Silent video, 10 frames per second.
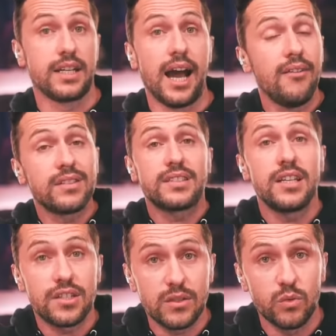The
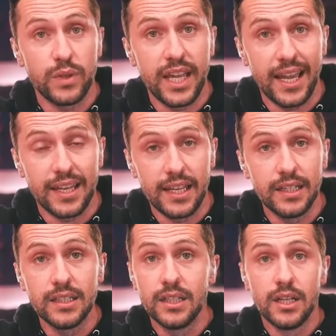conversation we had
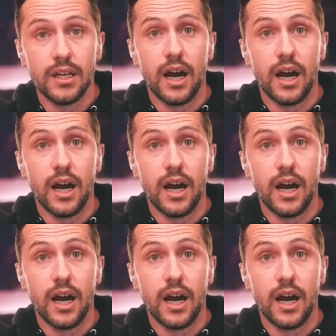here